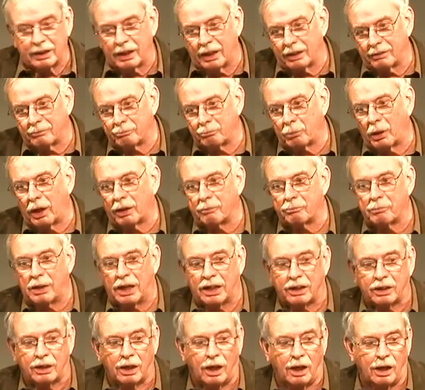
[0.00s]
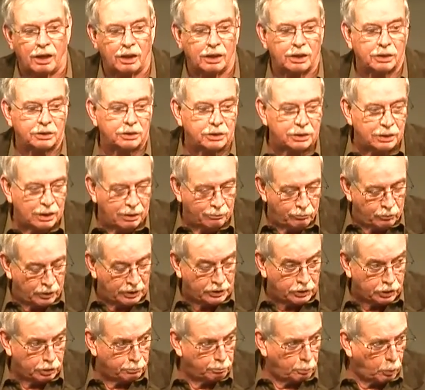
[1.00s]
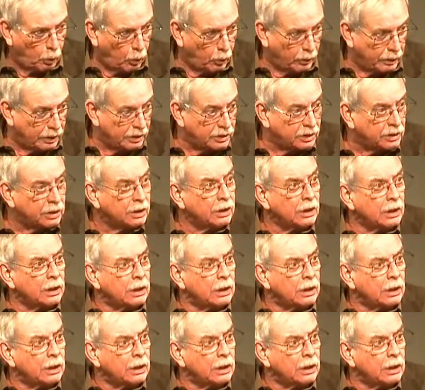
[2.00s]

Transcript: at Birkbeck College named Richard Portes,